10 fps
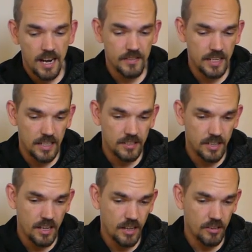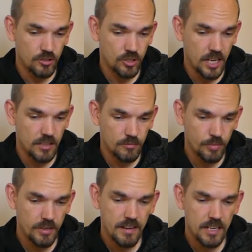And then under her chin,
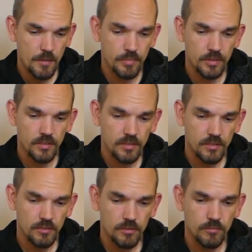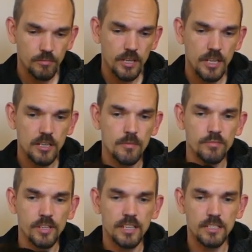put your head up. Put your head
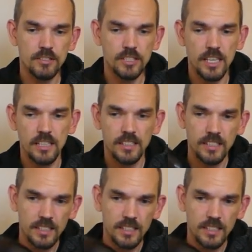up so they can see.